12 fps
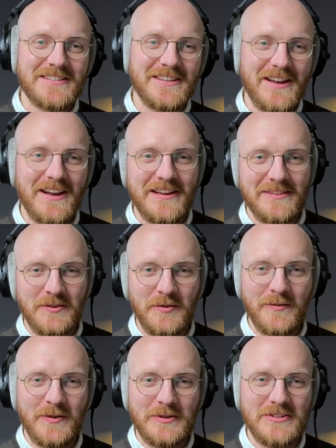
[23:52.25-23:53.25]
the guy at the
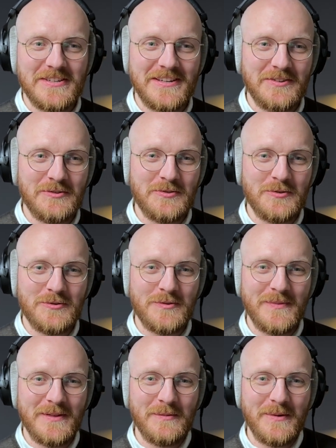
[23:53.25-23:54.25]
university. You
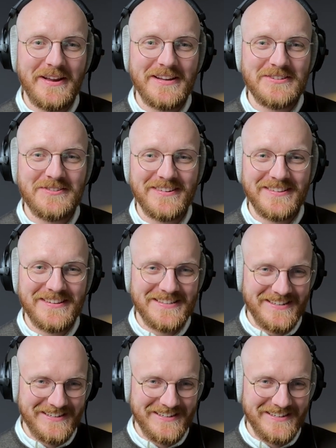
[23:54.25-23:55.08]
should be the one answering this.